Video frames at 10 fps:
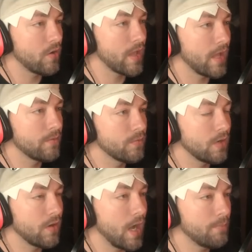Okay,
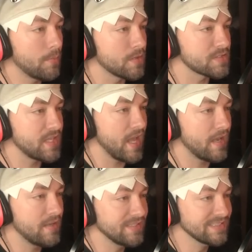well, I'm almost
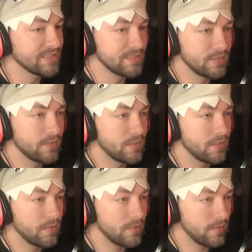dead.
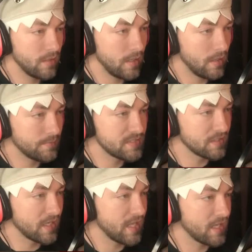I'm still
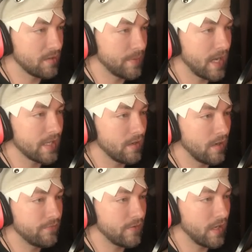gonna kick your body
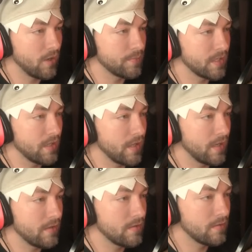off. I hope you know
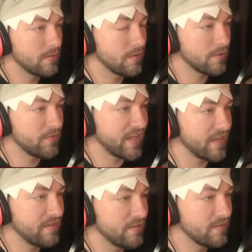that. Are you
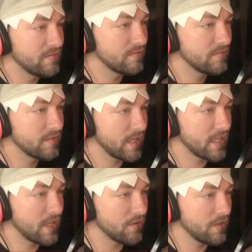dead? Did I
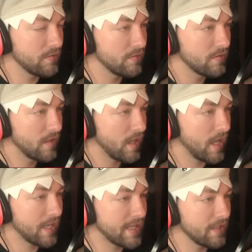kill you?
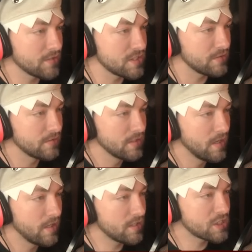I killed you.
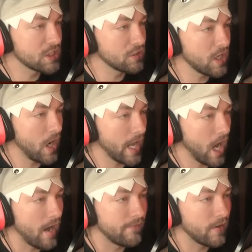You're still going
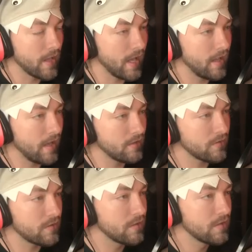off, okay? I
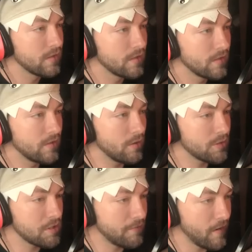don't know
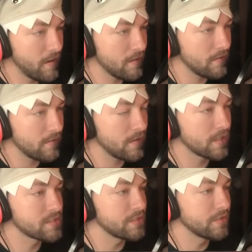what you've heard.
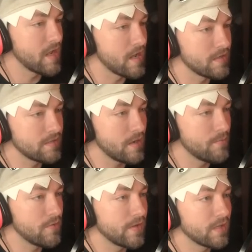Actually, you're not
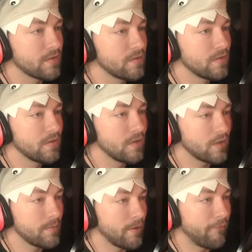moving.
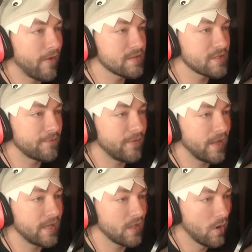Okay, my friends are
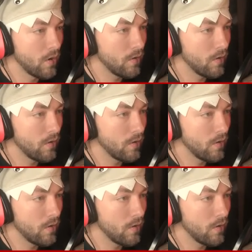fighting.